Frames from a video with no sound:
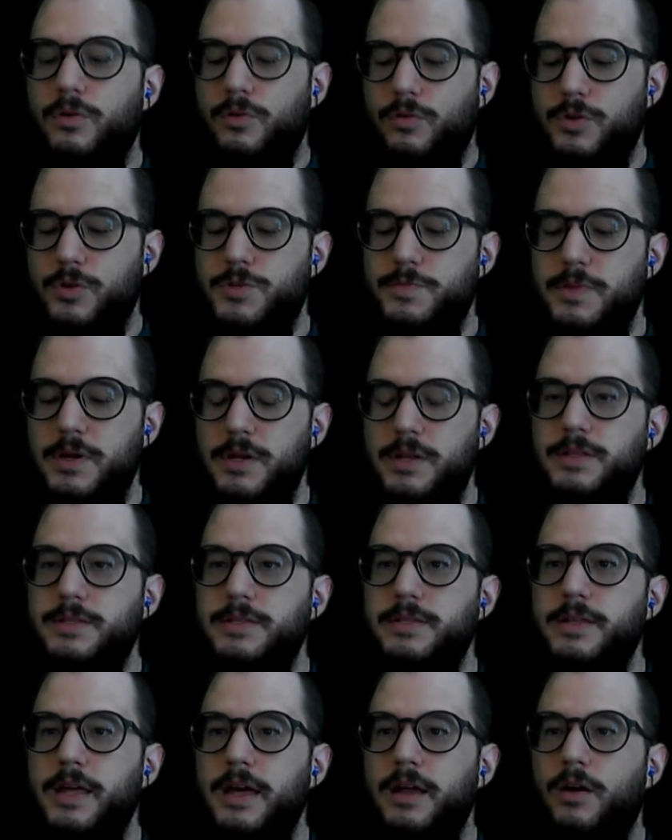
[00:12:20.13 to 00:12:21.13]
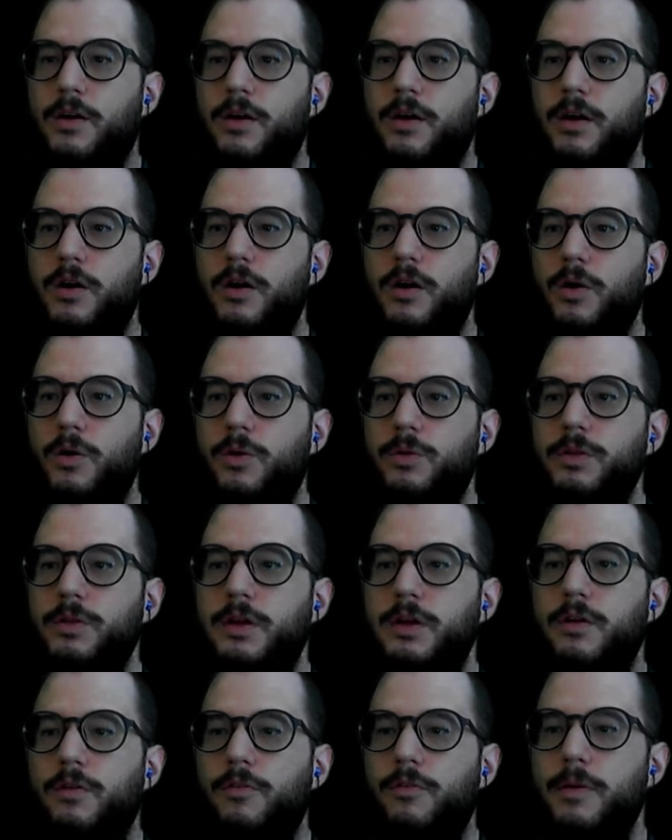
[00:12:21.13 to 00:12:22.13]
which means that our
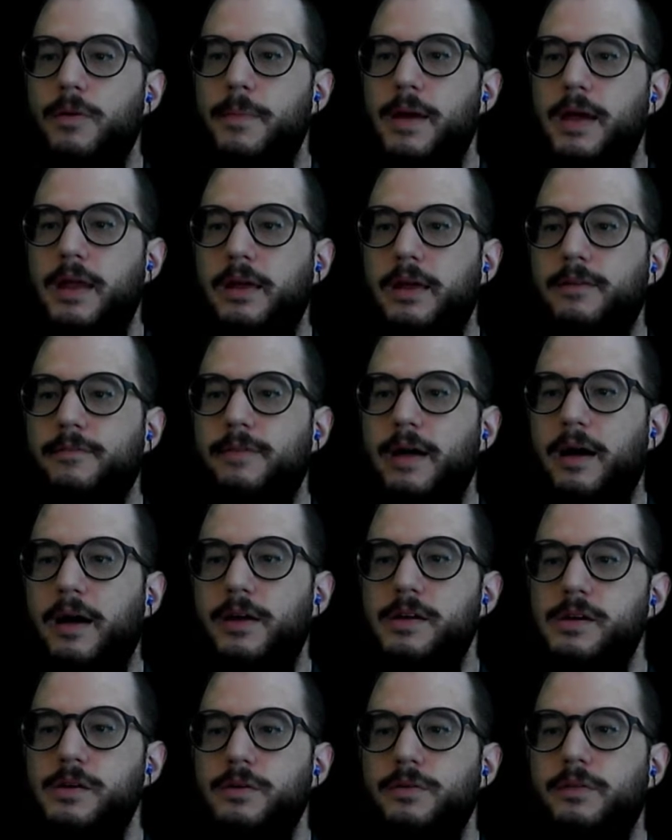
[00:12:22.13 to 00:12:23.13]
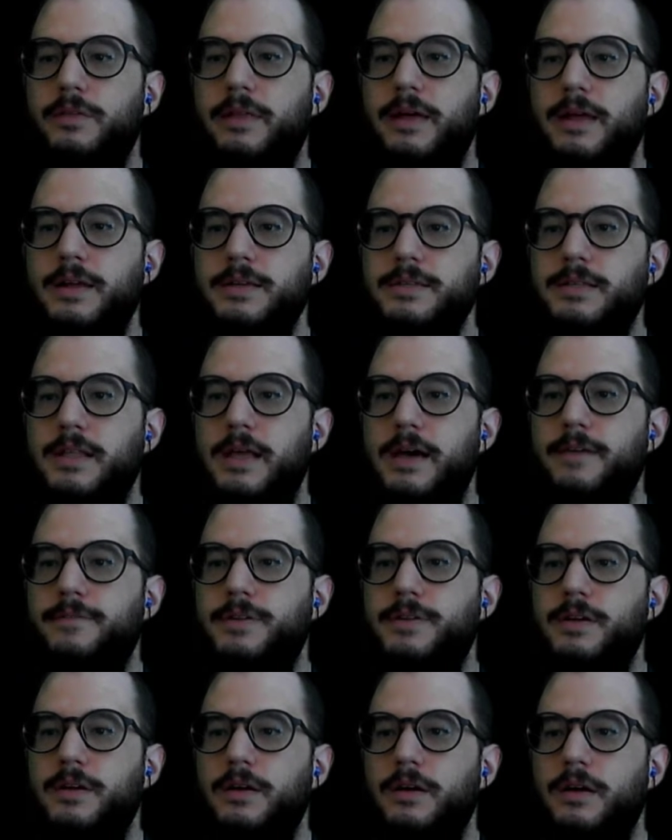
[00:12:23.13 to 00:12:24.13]
only remaining value that is
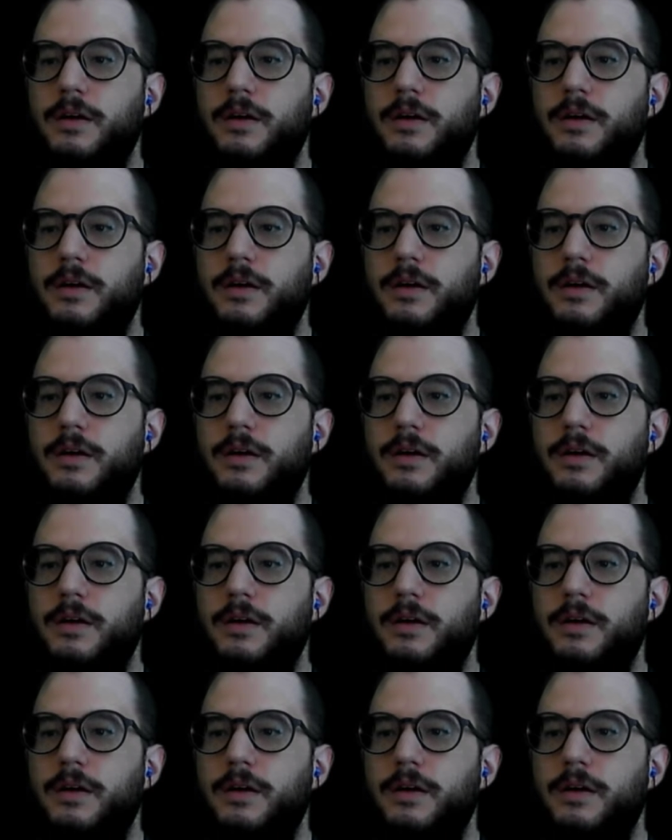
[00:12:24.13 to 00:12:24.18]
left